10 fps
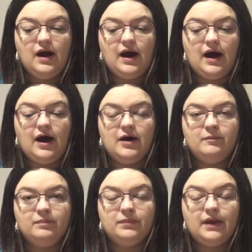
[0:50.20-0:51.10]

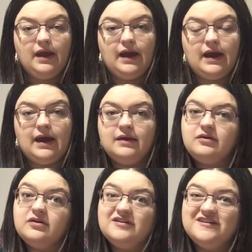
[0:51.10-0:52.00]
and
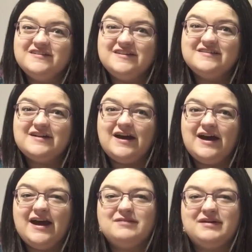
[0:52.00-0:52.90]
good news is that I
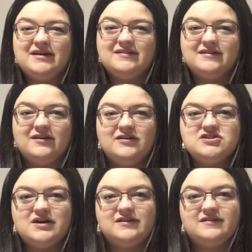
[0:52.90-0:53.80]
had my
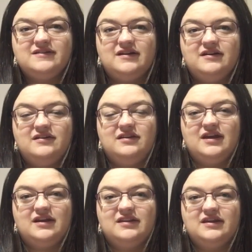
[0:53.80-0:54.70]
contract extended to the
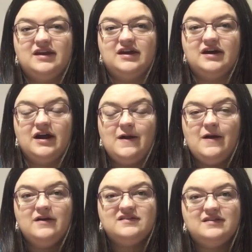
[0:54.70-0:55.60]
end of the year,
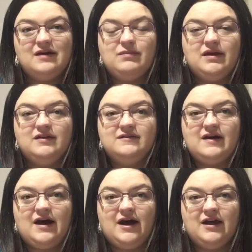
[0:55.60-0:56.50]
so that means
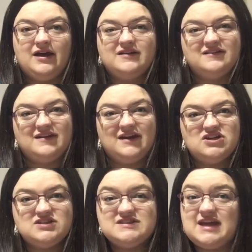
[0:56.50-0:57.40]
I get to teach
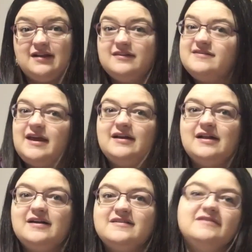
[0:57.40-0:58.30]
the same
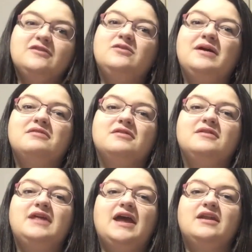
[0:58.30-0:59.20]
classes all the way through to
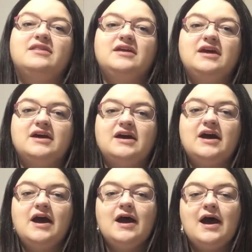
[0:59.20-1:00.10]
the end of the year.
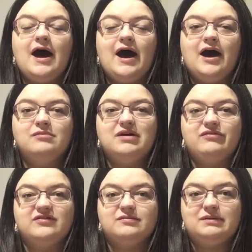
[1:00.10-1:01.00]
I've
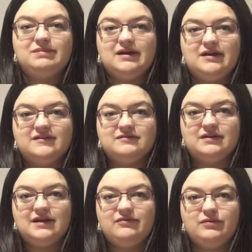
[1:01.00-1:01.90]
also been picking up some
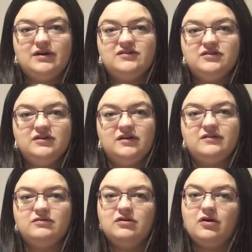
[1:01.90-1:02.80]
relief work too because
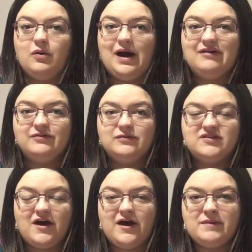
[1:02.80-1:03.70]
I'm not quite full
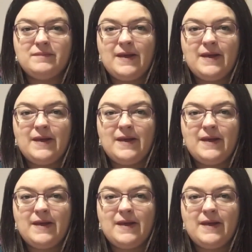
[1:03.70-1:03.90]
time.